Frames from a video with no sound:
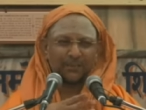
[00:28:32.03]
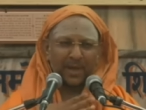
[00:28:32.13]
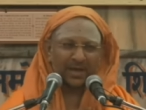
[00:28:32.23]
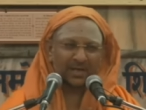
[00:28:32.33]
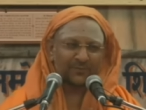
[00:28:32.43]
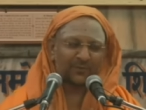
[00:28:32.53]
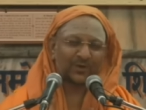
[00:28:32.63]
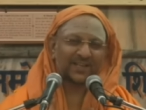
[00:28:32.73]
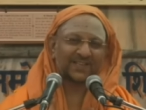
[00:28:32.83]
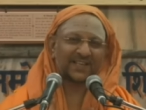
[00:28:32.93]
pain
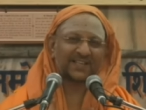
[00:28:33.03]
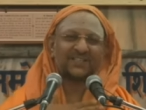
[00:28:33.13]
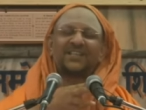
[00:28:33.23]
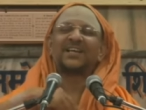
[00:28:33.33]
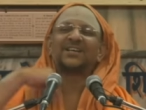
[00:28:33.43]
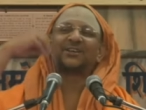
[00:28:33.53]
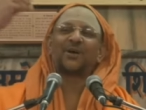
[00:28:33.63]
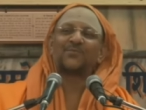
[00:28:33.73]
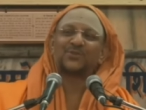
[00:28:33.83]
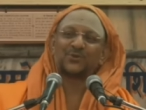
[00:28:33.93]
for a sage, it
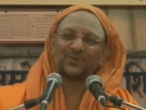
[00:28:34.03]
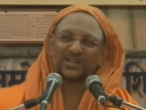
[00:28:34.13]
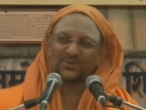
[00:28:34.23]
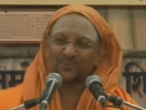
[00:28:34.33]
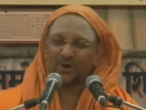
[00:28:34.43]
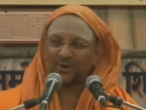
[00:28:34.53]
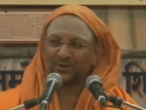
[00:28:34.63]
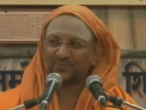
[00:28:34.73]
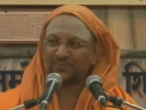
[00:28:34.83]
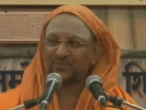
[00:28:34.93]
comes out as
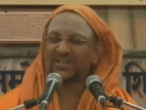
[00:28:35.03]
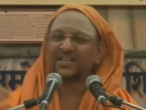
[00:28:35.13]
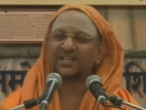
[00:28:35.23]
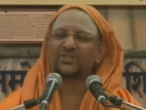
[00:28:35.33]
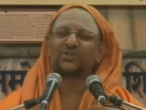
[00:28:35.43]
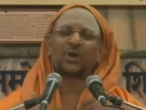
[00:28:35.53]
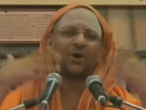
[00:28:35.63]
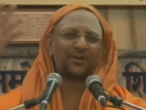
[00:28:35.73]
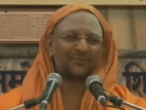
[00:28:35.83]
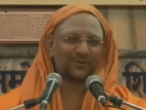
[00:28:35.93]
poem. When there is
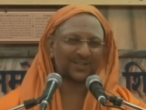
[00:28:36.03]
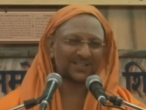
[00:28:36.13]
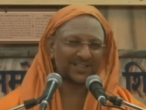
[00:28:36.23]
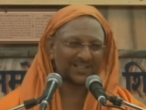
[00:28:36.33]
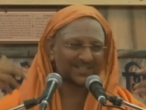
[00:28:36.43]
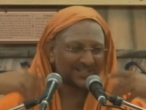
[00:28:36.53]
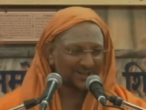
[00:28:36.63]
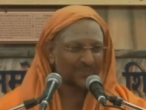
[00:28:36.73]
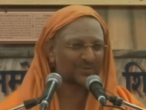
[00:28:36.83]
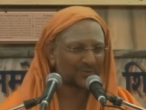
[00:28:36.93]
joy for a sage,
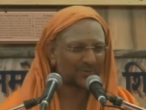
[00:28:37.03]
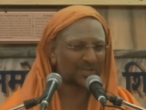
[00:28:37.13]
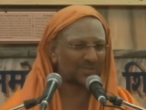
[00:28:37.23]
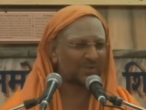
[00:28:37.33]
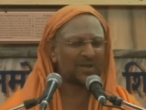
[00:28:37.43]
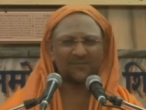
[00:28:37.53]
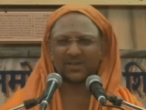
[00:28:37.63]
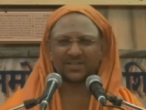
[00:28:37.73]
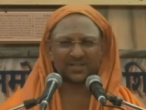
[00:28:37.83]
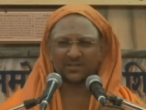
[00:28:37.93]
it comes out as.
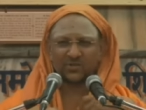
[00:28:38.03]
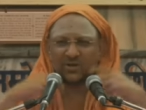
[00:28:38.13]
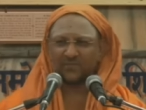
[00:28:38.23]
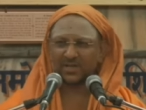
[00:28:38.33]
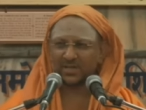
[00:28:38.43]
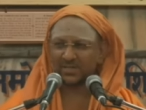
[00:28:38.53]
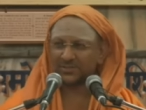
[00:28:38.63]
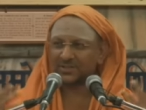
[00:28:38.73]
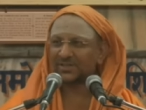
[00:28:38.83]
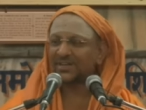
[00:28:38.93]
When there is
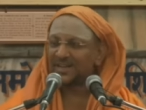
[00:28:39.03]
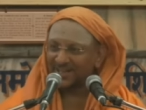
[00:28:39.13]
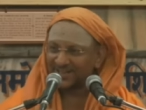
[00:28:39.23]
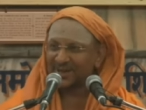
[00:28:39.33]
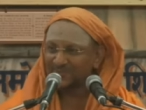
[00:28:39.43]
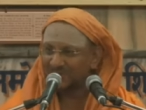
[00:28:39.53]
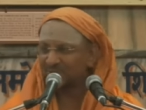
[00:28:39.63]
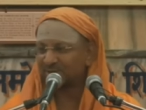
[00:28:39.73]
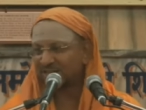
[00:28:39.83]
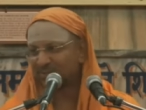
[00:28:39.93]
revelation, it comes out